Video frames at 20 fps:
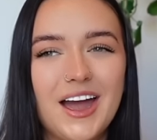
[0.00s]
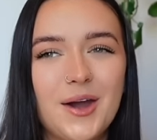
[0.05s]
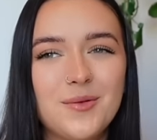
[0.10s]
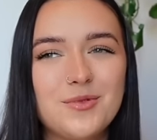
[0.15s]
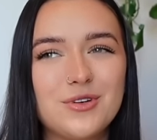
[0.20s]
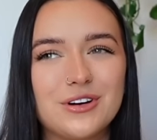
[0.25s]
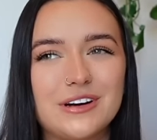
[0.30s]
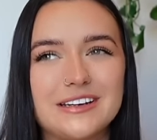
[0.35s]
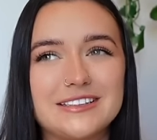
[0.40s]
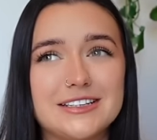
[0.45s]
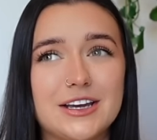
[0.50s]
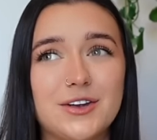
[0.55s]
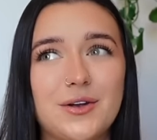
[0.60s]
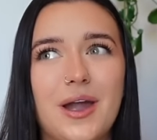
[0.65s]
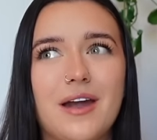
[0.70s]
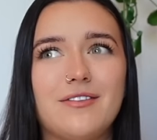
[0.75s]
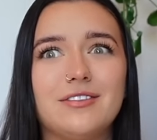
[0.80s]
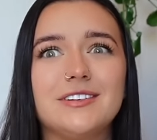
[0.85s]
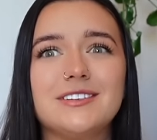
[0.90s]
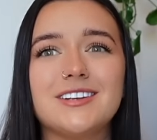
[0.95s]
I'm not gonna tell you
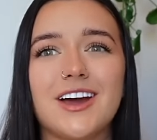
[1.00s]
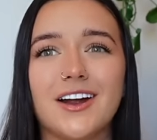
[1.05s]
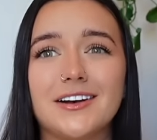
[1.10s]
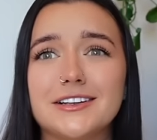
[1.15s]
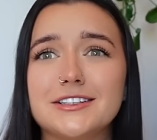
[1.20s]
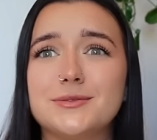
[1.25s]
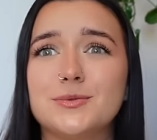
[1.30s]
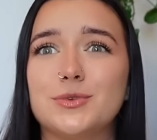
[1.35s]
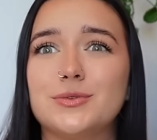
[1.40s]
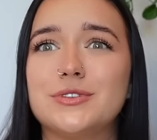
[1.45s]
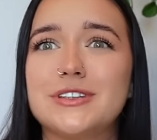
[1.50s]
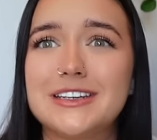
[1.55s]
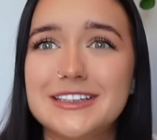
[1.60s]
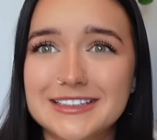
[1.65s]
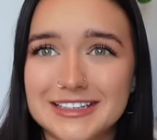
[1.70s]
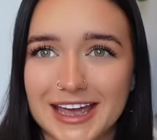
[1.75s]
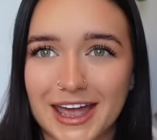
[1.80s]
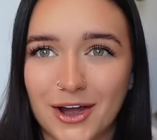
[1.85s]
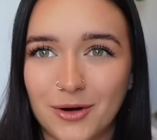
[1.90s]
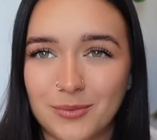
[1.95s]
every tiny small
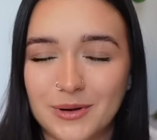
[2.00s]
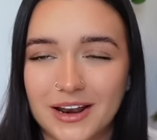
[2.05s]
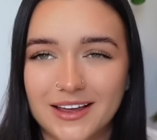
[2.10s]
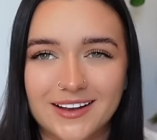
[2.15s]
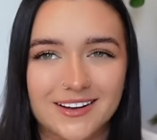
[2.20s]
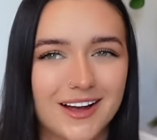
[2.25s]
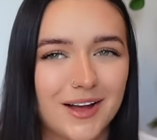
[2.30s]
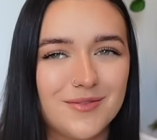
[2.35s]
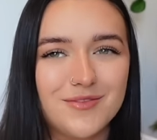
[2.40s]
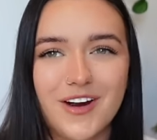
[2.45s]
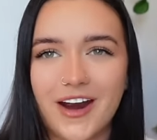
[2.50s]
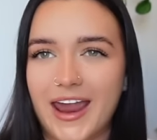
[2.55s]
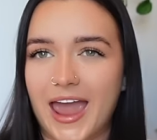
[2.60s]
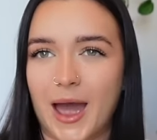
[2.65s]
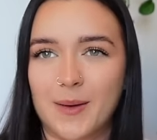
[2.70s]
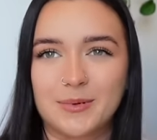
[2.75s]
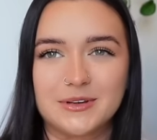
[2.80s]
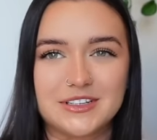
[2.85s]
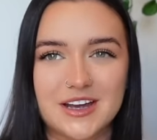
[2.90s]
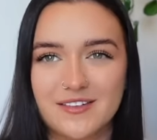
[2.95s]
detail, but like, I'm very
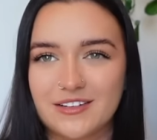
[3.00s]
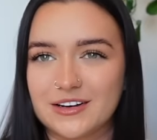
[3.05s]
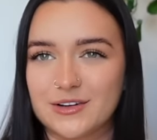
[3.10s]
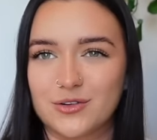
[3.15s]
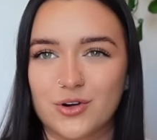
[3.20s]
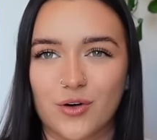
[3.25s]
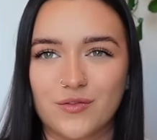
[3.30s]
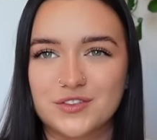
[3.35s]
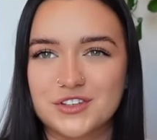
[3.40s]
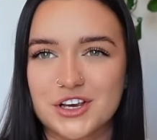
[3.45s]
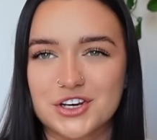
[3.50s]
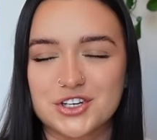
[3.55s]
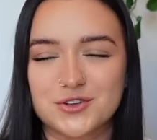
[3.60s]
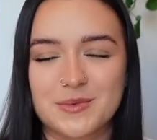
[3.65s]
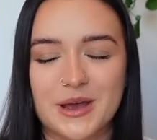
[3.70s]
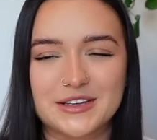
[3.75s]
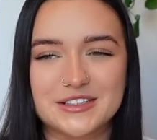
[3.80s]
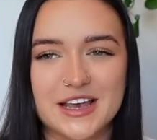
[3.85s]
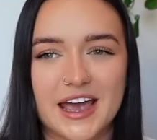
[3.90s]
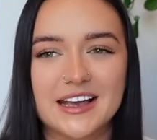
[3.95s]
happy to have a little conversation
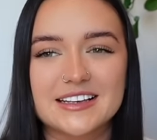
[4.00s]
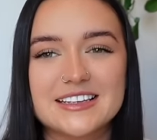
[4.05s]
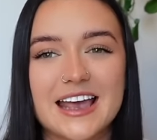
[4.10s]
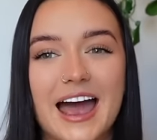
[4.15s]
about sex.